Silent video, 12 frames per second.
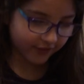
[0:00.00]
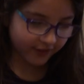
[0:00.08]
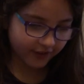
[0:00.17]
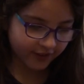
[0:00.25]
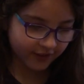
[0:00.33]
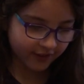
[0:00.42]
All
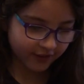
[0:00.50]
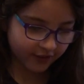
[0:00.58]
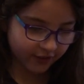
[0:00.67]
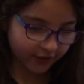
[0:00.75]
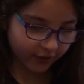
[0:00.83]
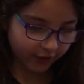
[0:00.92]
these are
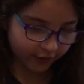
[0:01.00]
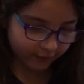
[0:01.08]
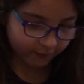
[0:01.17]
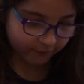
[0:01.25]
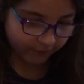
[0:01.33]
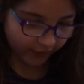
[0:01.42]
so like
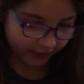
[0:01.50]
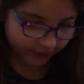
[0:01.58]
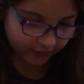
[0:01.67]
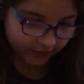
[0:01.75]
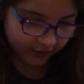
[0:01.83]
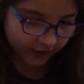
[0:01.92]

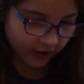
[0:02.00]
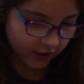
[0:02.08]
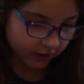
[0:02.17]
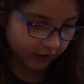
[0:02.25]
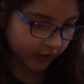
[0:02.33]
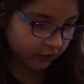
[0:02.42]
fancy.
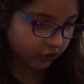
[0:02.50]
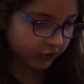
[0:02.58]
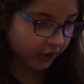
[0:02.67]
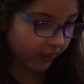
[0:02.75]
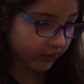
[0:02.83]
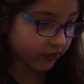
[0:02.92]
You can
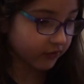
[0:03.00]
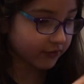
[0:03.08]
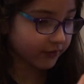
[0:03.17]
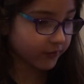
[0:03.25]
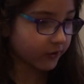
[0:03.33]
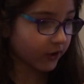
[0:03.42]
actually turn this
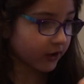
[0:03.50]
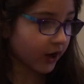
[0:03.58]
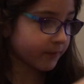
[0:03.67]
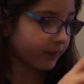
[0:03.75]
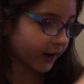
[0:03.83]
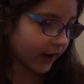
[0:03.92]
into a snow
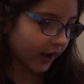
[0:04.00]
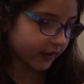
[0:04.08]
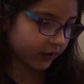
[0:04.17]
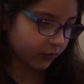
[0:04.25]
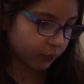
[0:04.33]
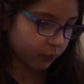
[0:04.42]
globe by
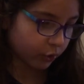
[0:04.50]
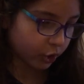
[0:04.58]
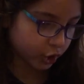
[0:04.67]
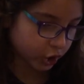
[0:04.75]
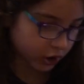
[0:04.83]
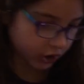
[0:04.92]
adding
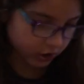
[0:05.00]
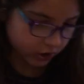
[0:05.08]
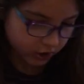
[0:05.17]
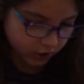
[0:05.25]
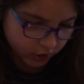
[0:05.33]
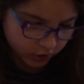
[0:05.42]
water.
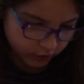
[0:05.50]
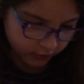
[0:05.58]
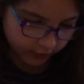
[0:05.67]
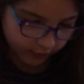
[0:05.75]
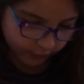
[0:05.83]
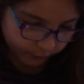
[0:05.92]

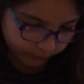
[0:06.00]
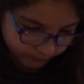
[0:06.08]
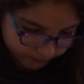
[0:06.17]
So